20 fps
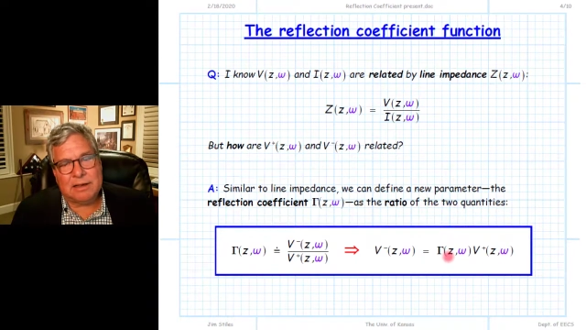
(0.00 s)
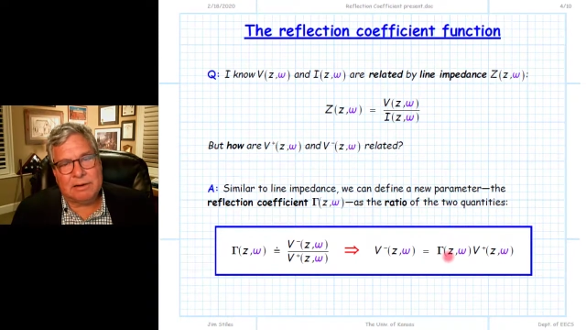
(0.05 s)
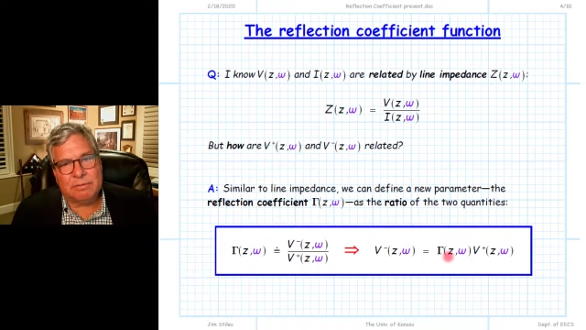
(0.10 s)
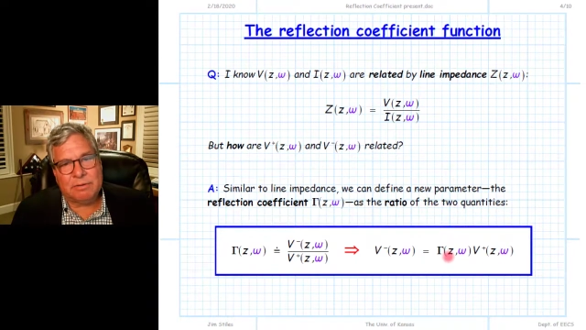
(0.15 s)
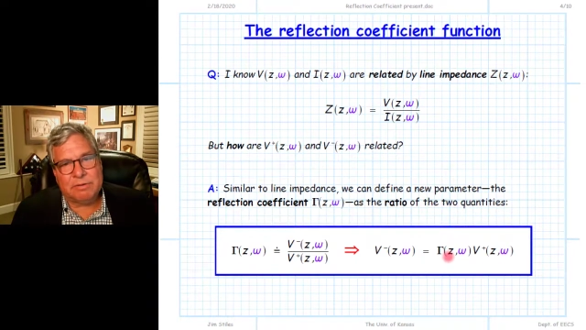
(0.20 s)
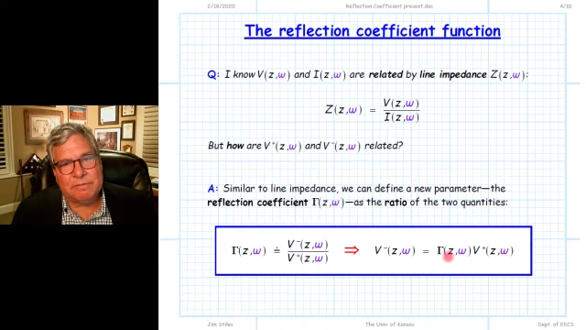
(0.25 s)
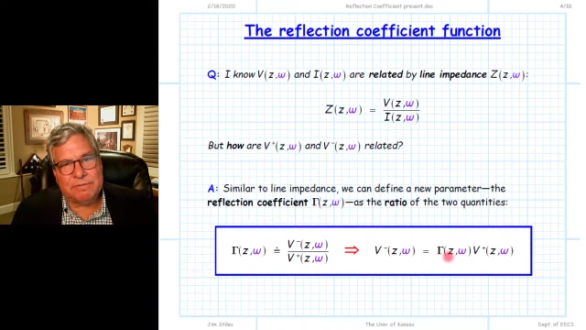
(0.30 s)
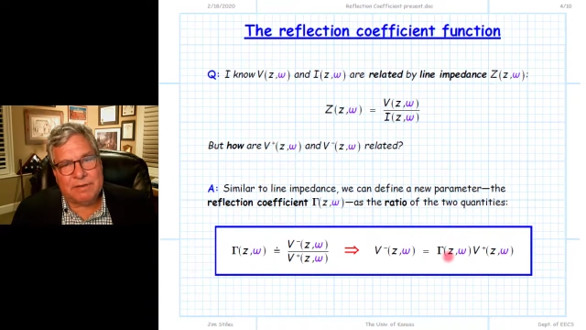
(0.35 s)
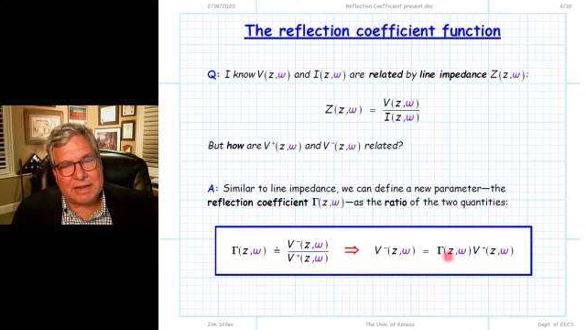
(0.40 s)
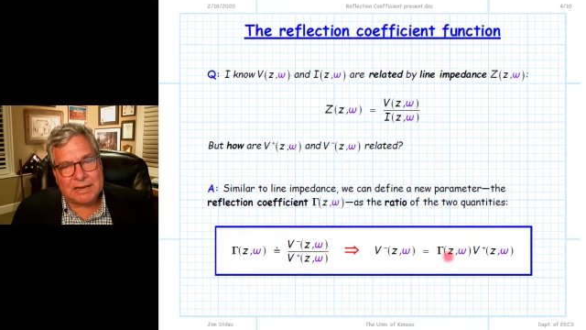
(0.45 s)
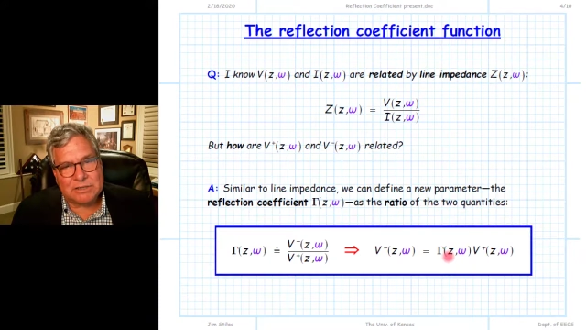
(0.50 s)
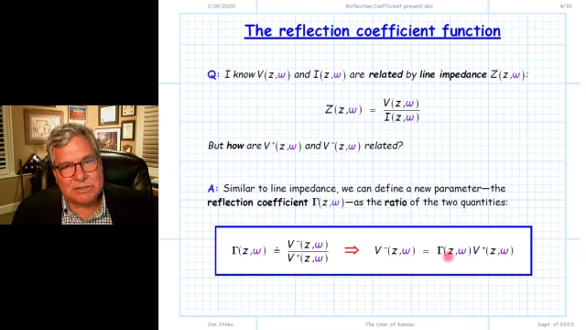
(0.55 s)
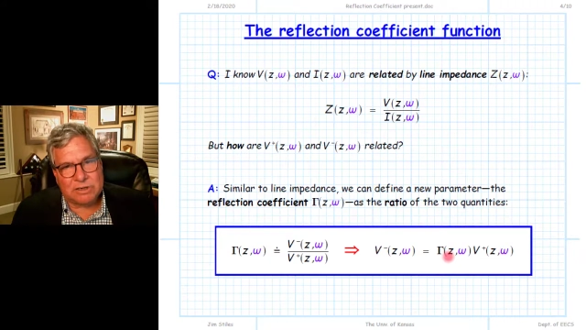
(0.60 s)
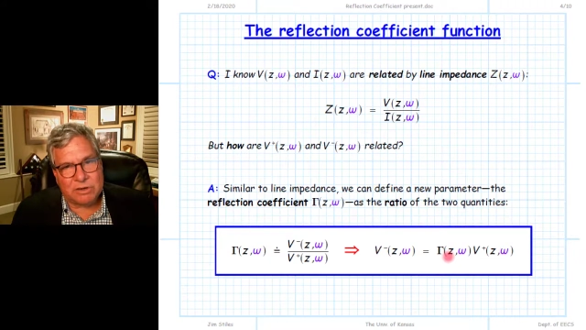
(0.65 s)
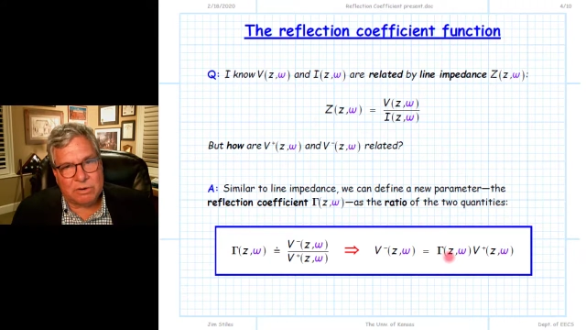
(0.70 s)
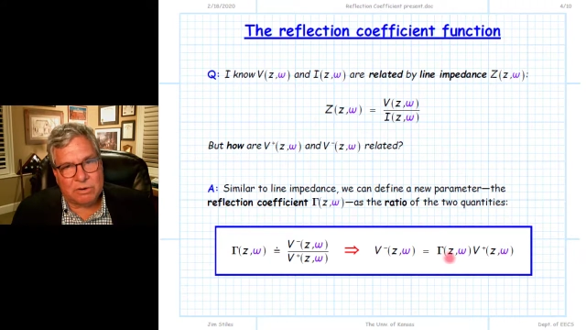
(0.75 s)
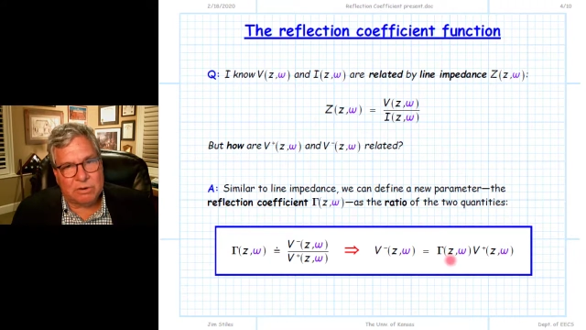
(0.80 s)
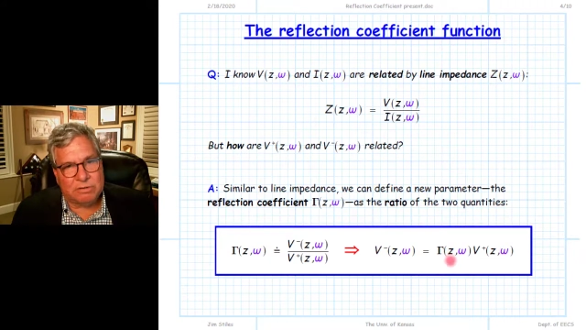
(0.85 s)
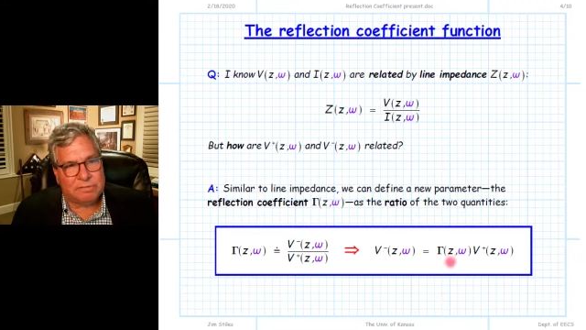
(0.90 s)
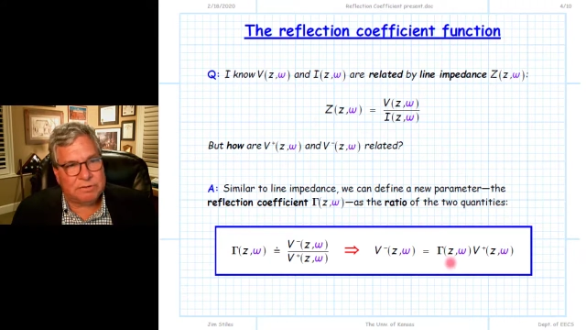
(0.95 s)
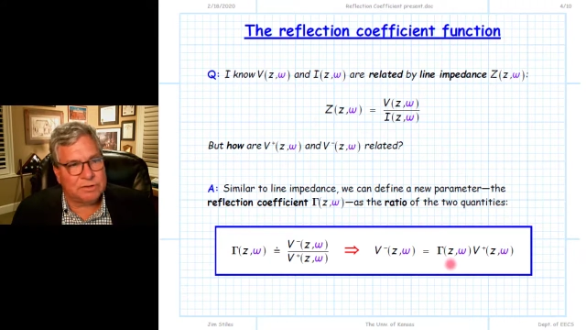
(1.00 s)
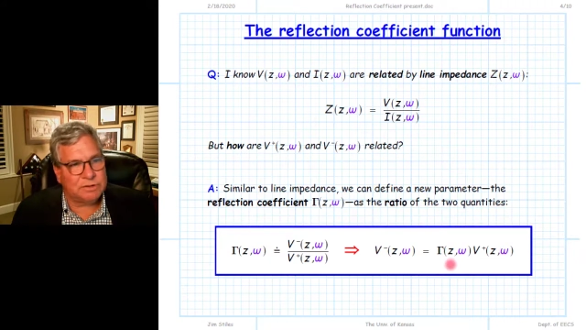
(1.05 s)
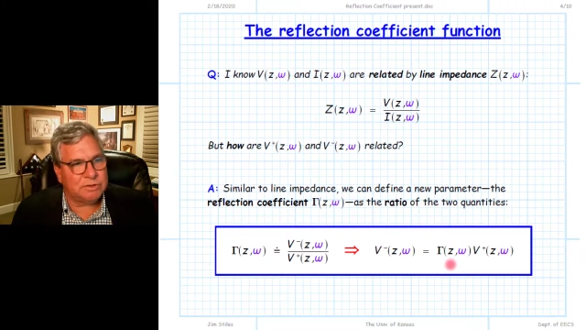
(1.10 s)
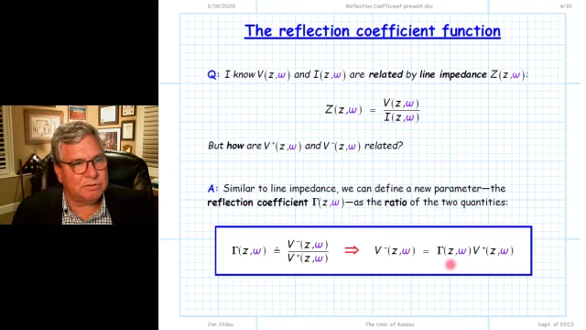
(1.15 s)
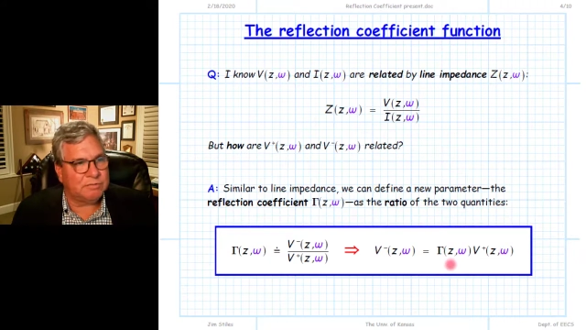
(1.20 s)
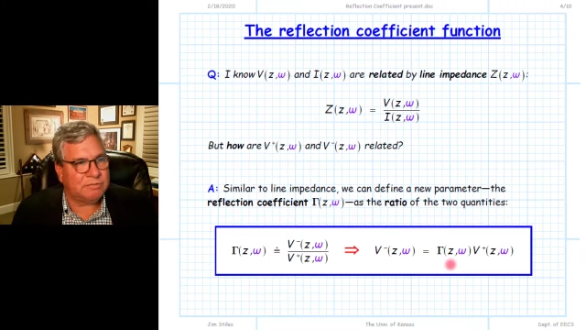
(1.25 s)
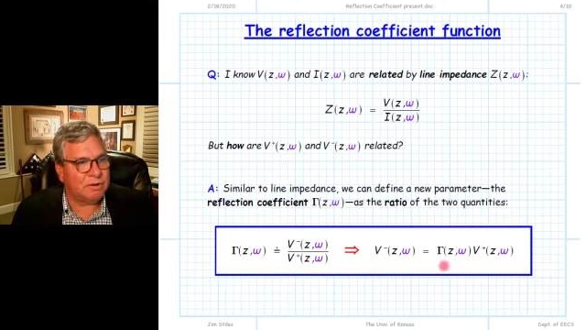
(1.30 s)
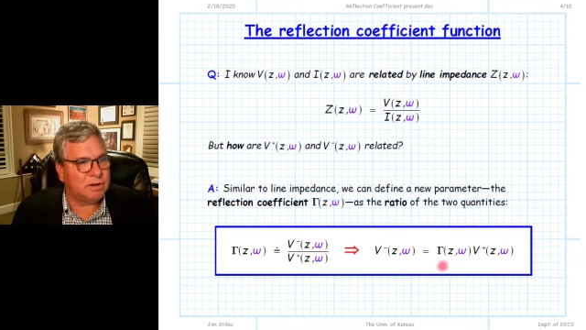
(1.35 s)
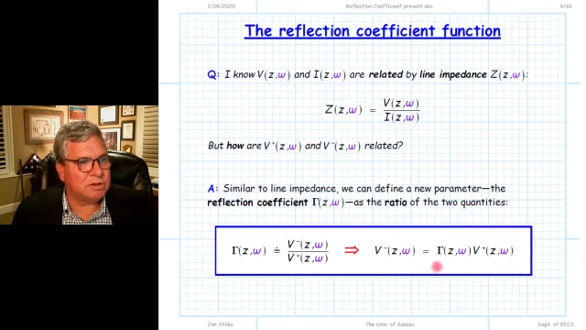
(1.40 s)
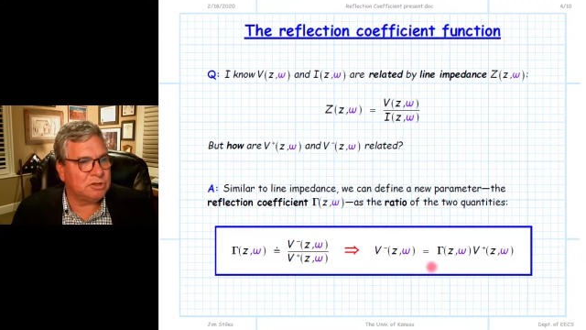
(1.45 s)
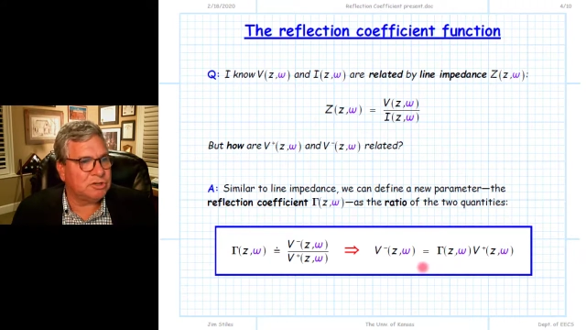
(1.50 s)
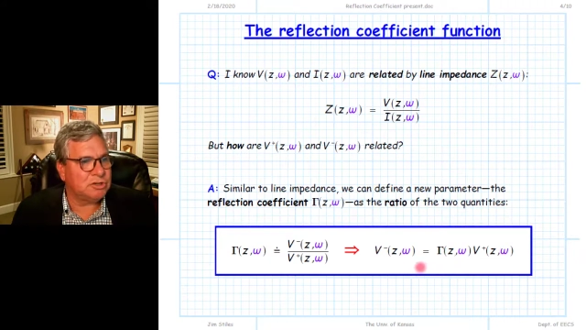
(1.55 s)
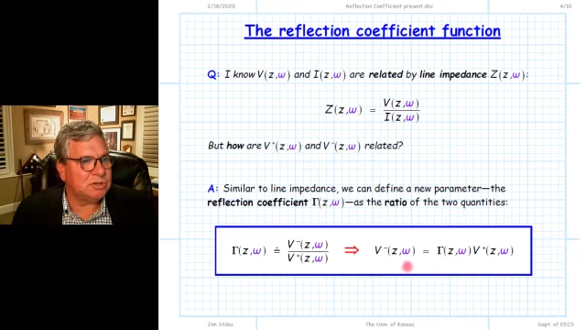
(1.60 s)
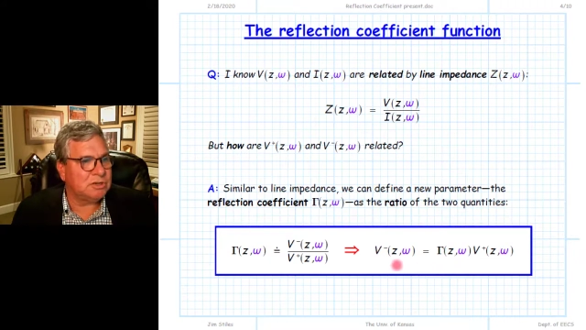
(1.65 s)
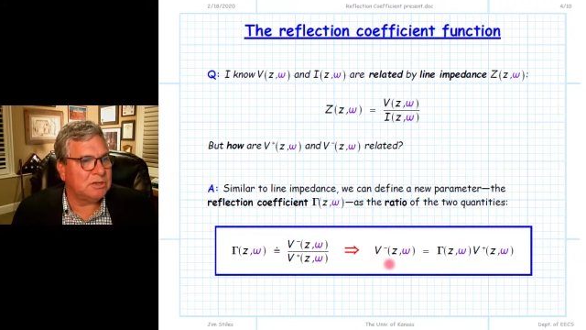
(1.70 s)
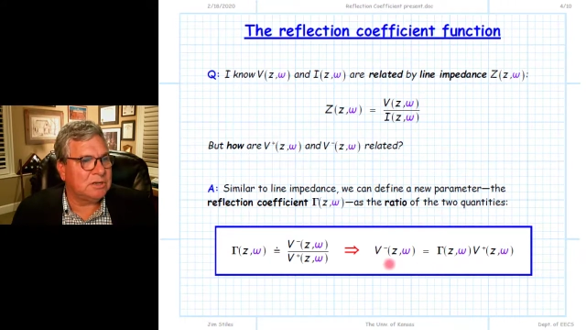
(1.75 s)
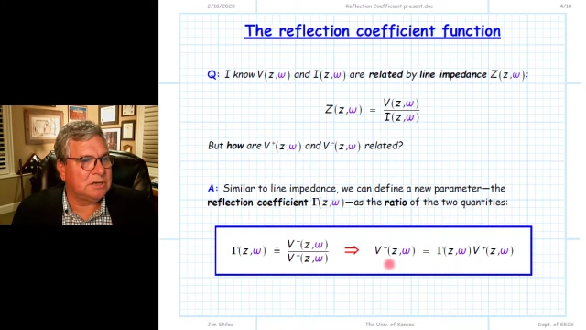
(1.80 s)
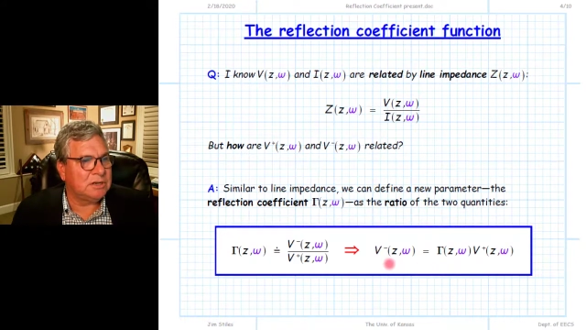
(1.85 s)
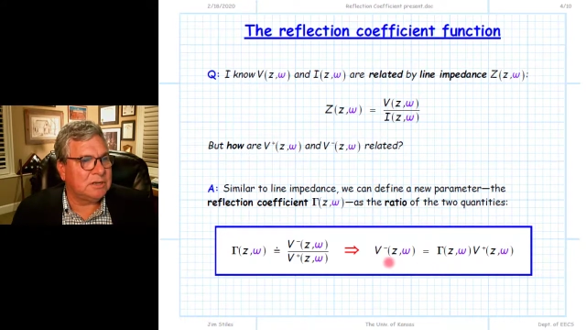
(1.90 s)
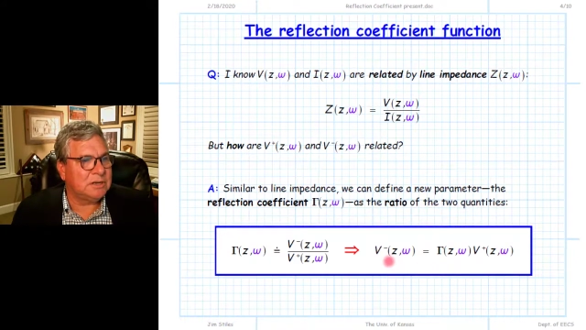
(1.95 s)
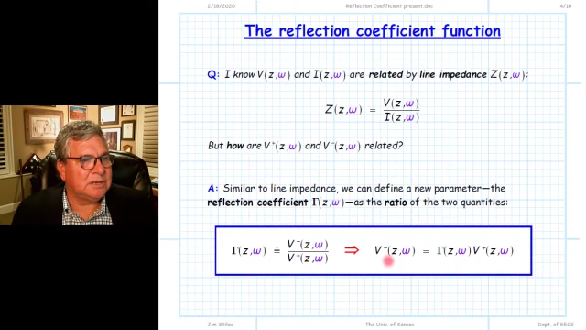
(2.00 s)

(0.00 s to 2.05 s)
reflection coefficient function